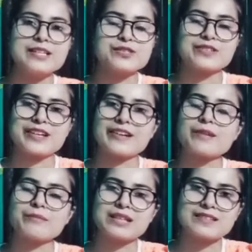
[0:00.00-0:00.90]
So there
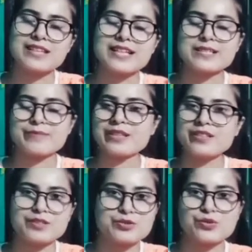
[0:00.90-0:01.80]
are many things,
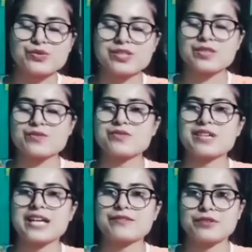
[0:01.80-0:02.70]
many resources which we
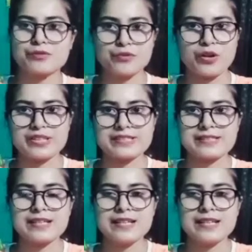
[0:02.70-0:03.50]
get from forest.